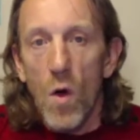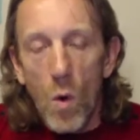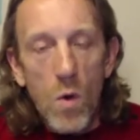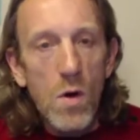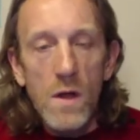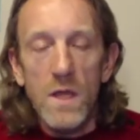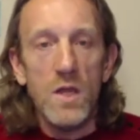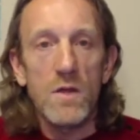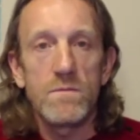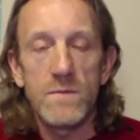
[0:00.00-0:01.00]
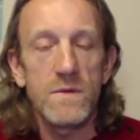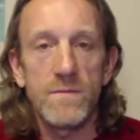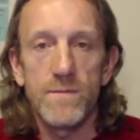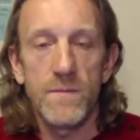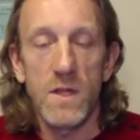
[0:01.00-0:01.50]
Or
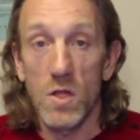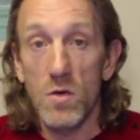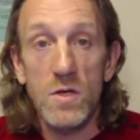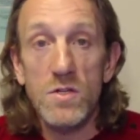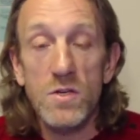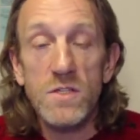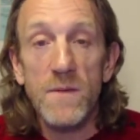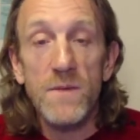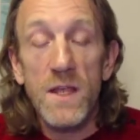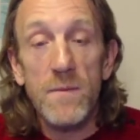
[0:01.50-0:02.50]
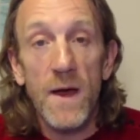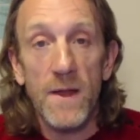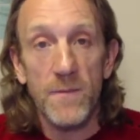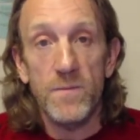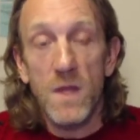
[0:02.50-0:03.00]
you can do something
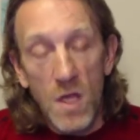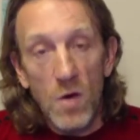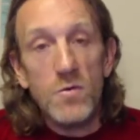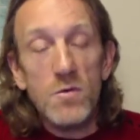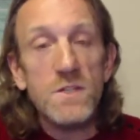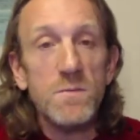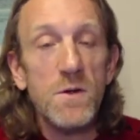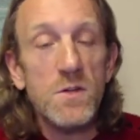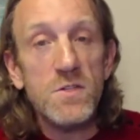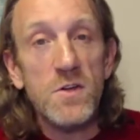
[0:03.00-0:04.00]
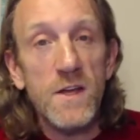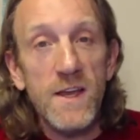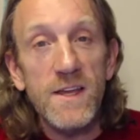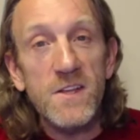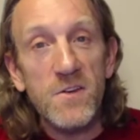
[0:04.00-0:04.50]
about it. Go through a spiritual
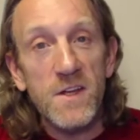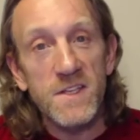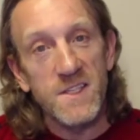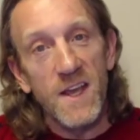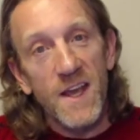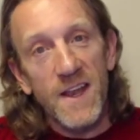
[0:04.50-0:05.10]
increase.